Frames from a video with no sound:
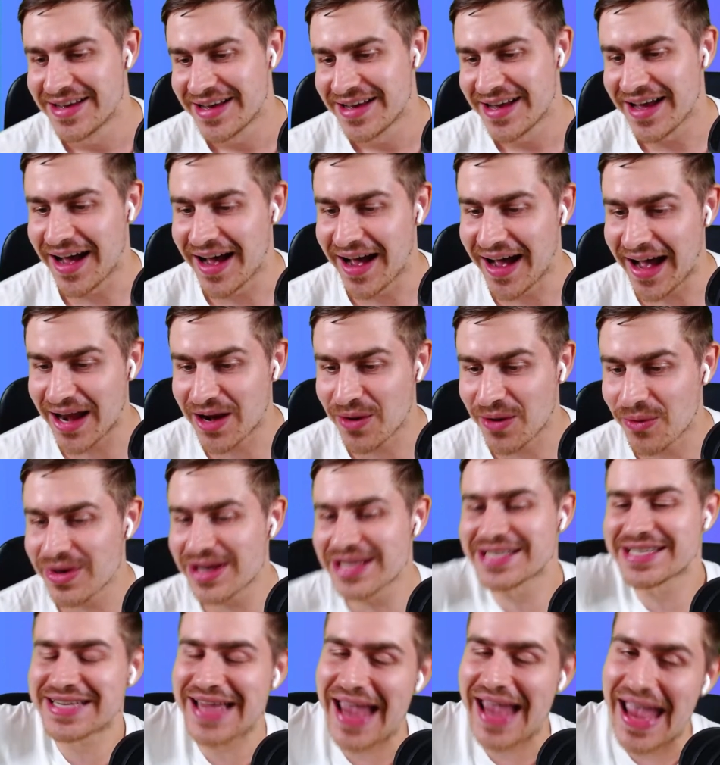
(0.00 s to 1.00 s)
I don't want to
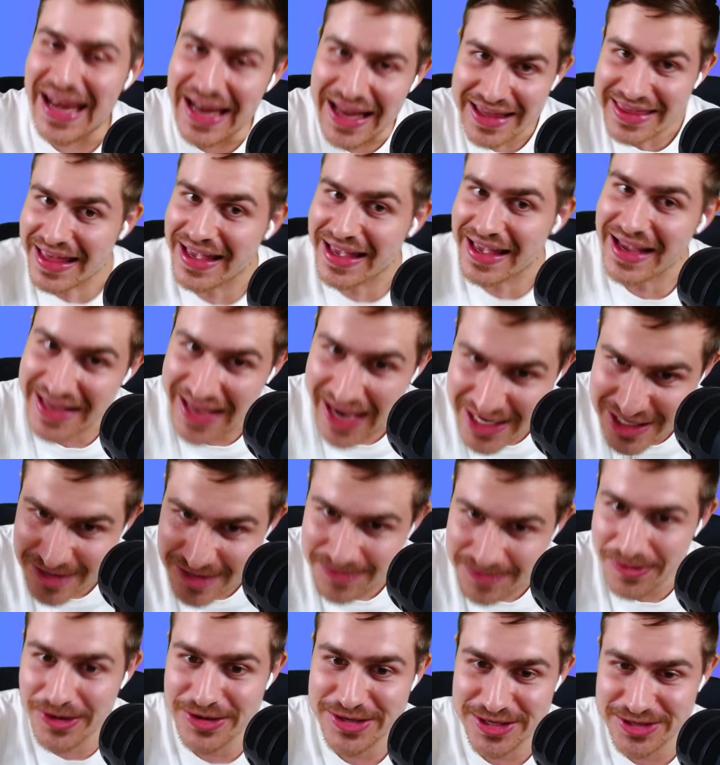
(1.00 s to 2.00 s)
say anything in case the
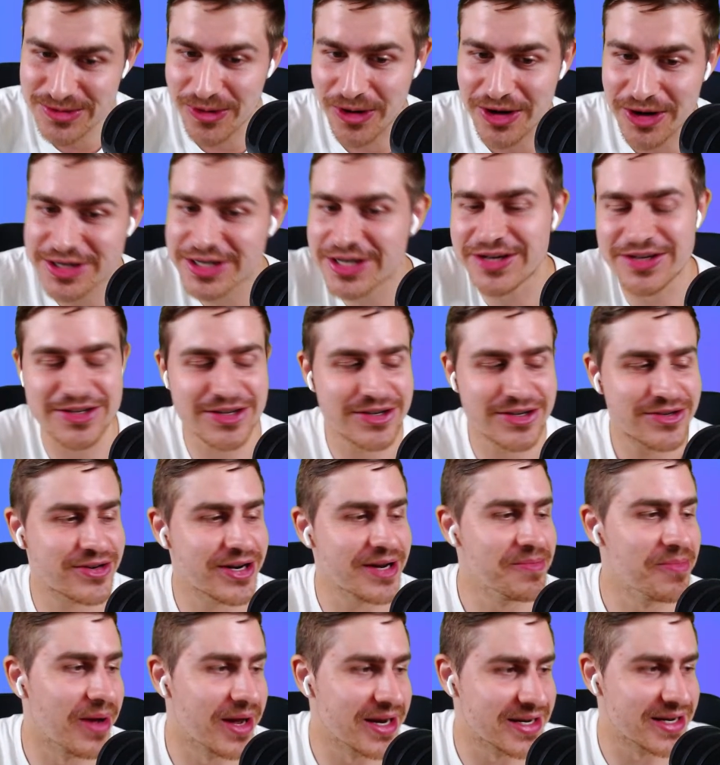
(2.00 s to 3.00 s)
person's watching on
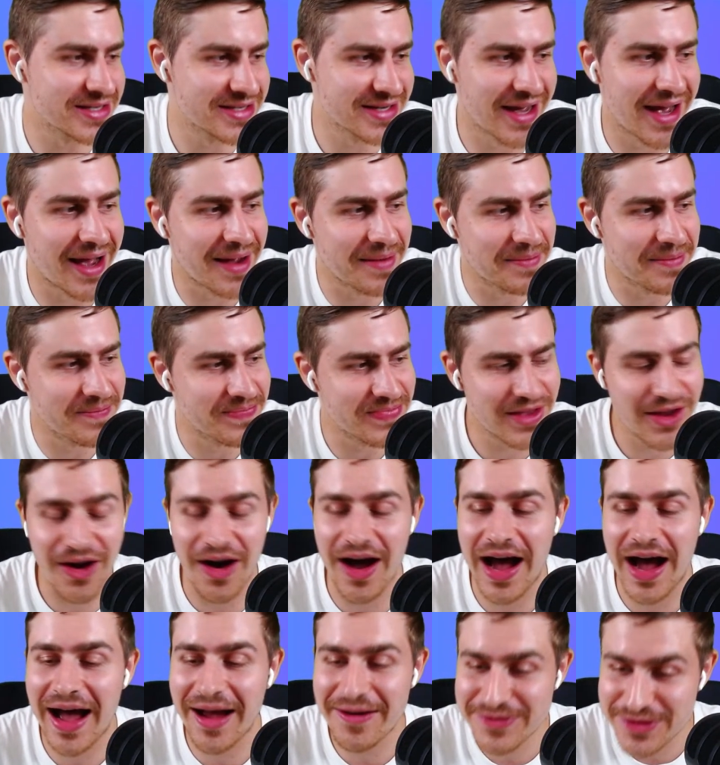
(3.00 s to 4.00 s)
stream, but yeah,
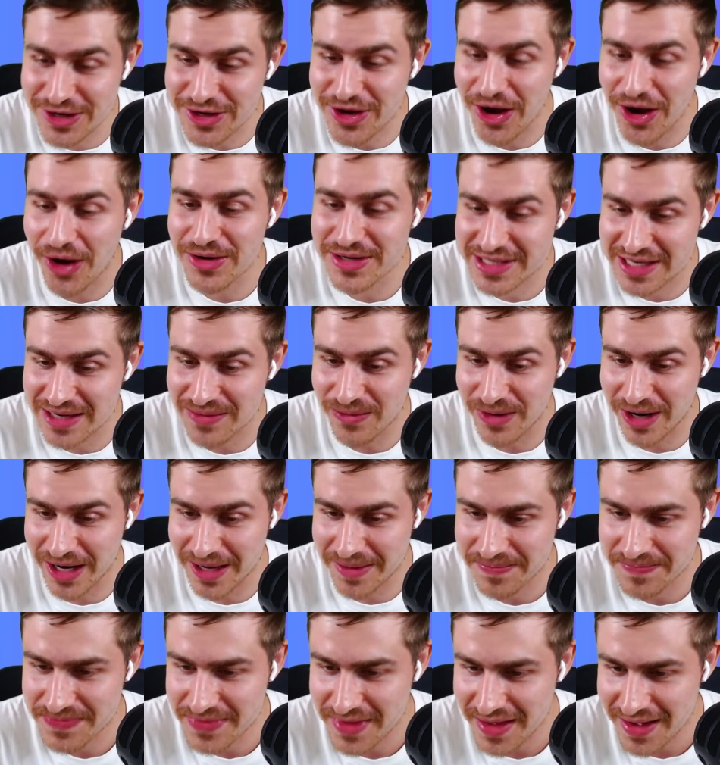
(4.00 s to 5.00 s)
I have to go somewhere.
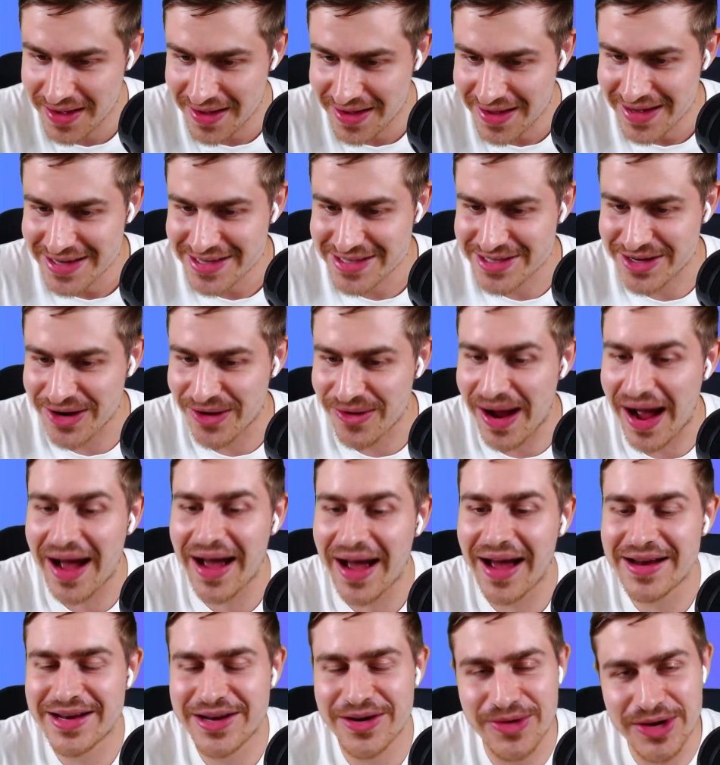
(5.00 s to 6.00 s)
So
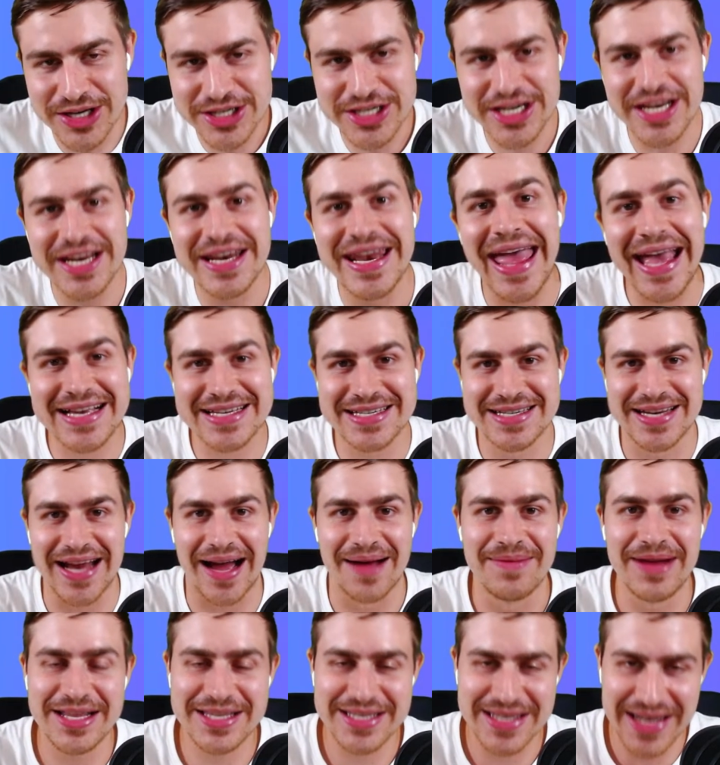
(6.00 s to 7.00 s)
Dorichi next time.